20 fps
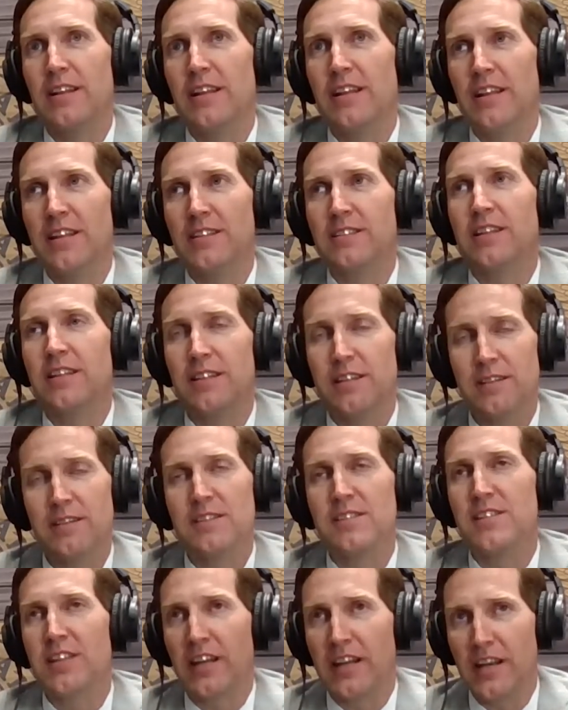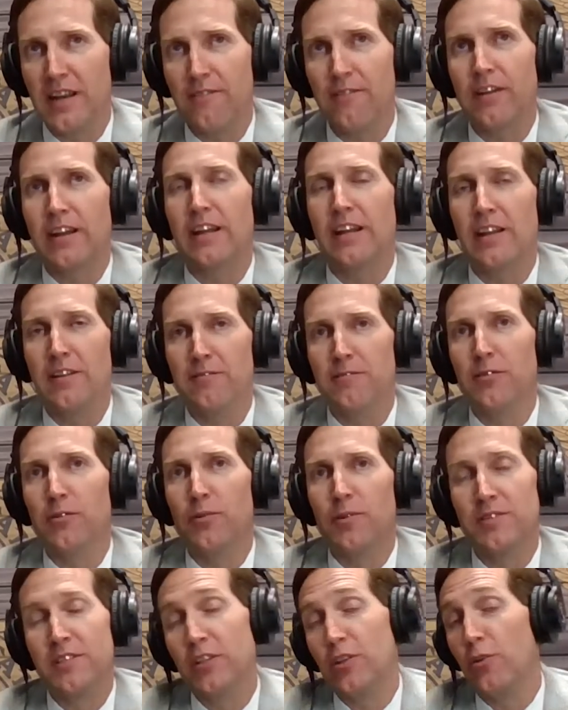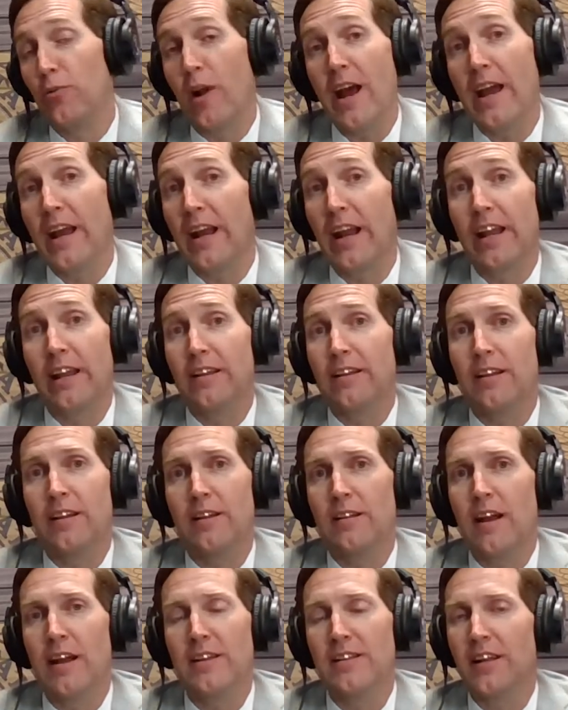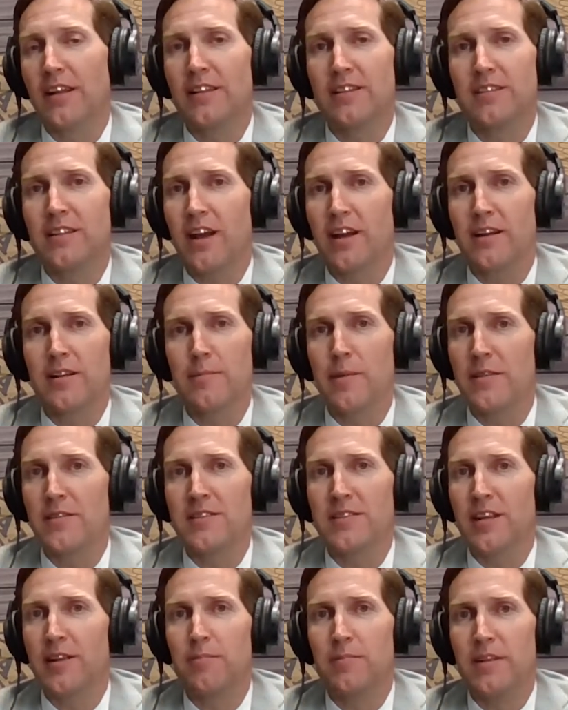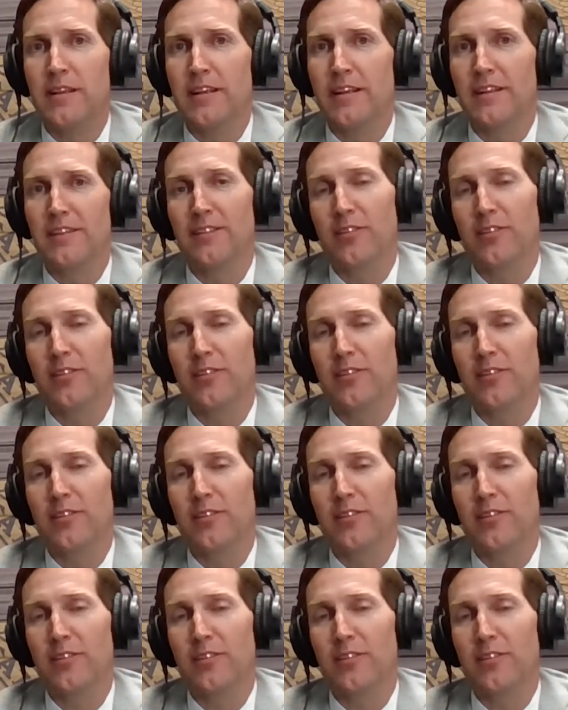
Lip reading: He's a significant influence, and you're right. I talked about the same thing.